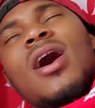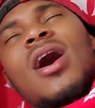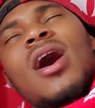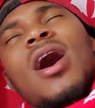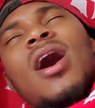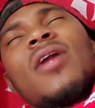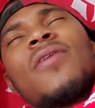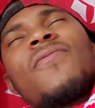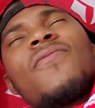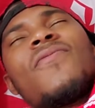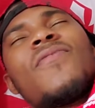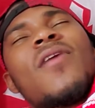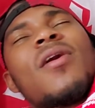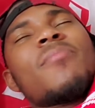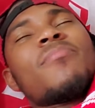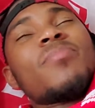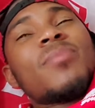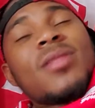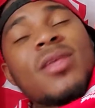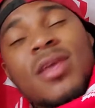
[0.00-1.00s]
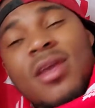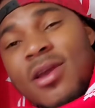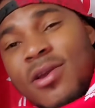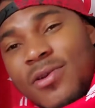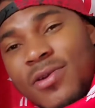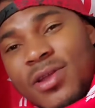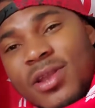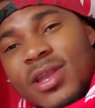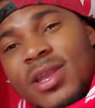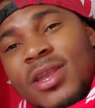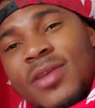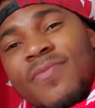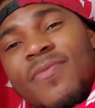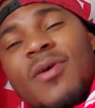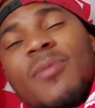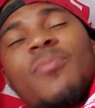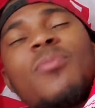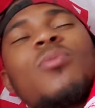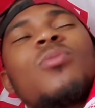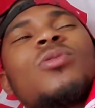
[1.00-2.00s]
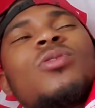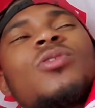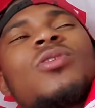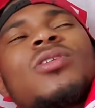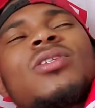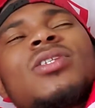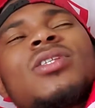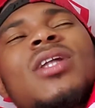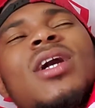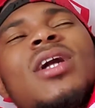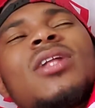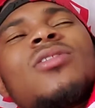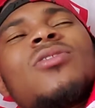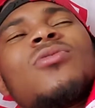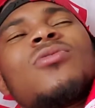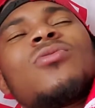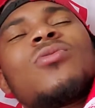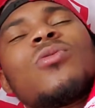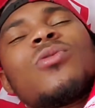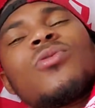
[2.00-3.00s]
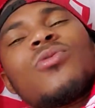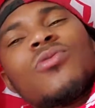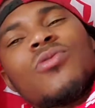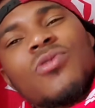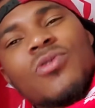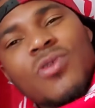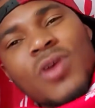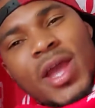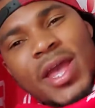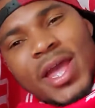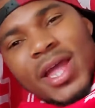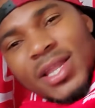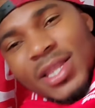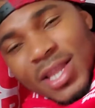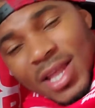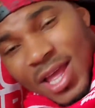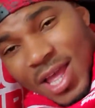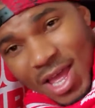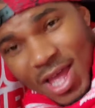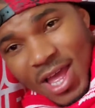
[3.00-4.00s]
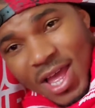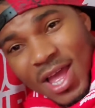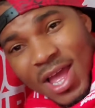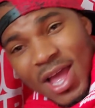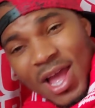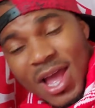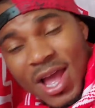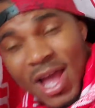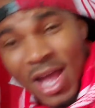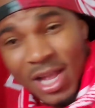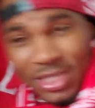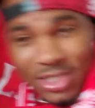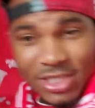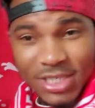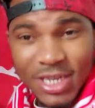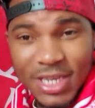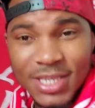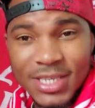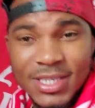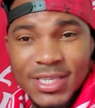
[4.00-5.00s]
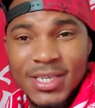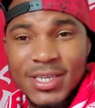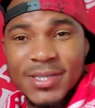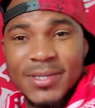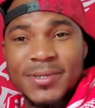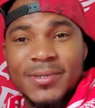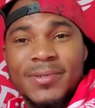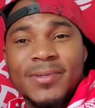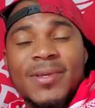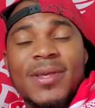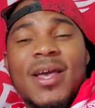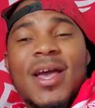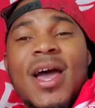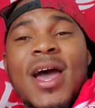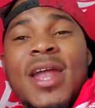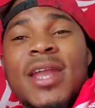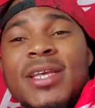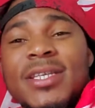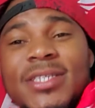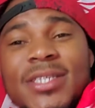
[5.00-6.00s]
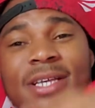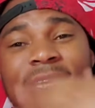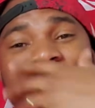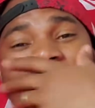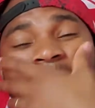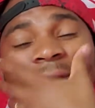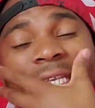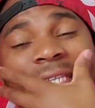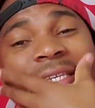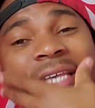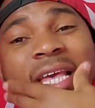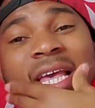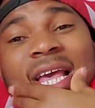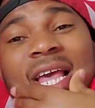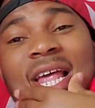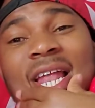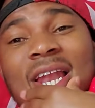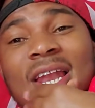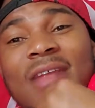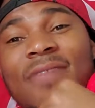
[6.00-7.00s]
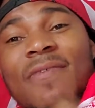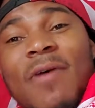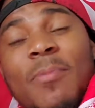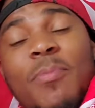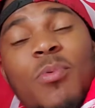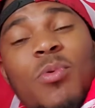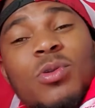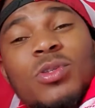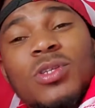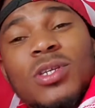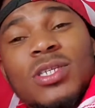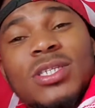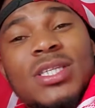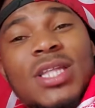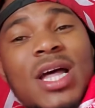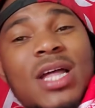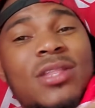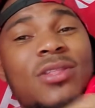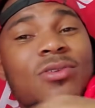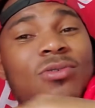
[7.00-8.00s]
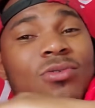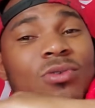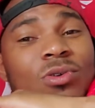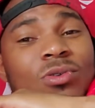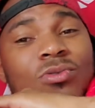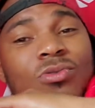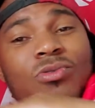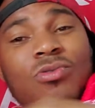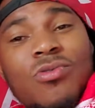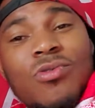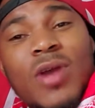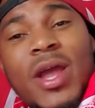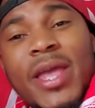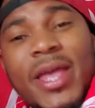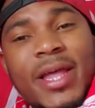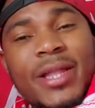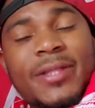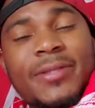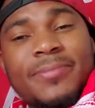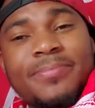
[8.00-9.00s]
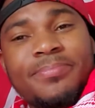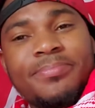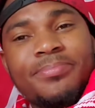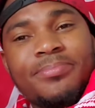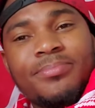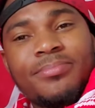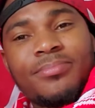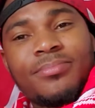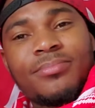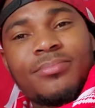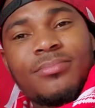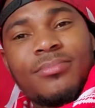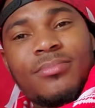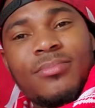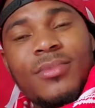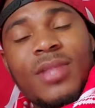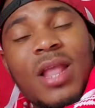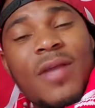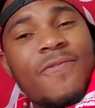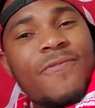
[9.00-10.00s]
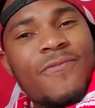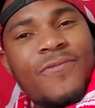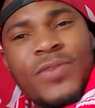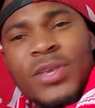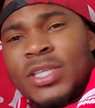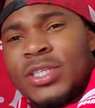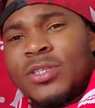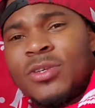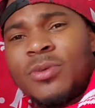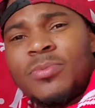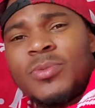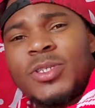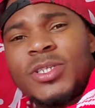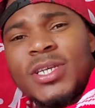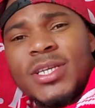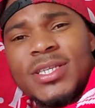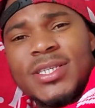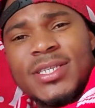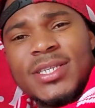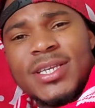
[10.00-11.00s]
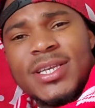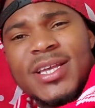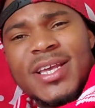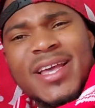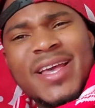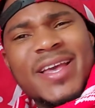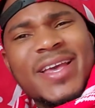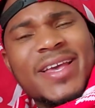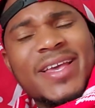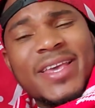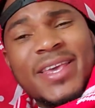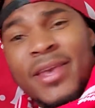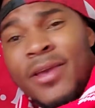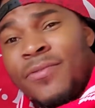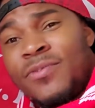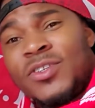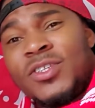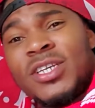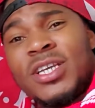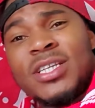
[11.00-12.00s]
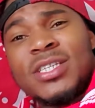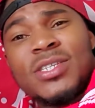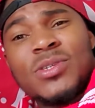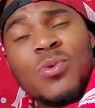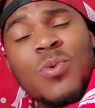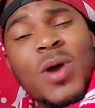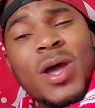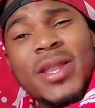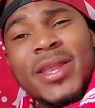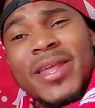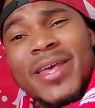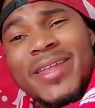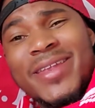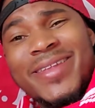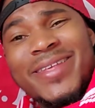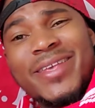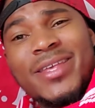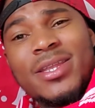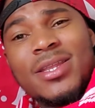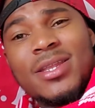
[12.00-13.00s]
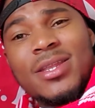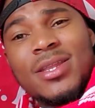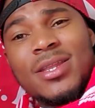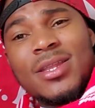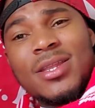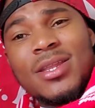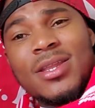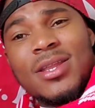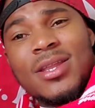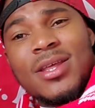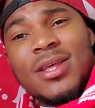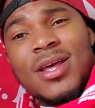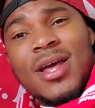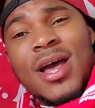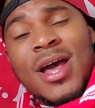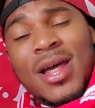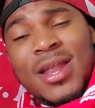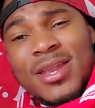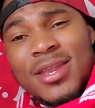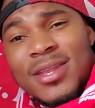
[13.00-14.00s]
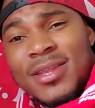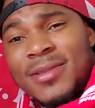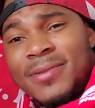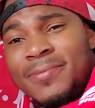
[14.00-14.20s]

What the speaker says: And from there, Liverpool just start to run riot at Chelsea. Honestly, guys. Liverpool just start to run riot, fix up Chelsea, give Chelsea what they need, and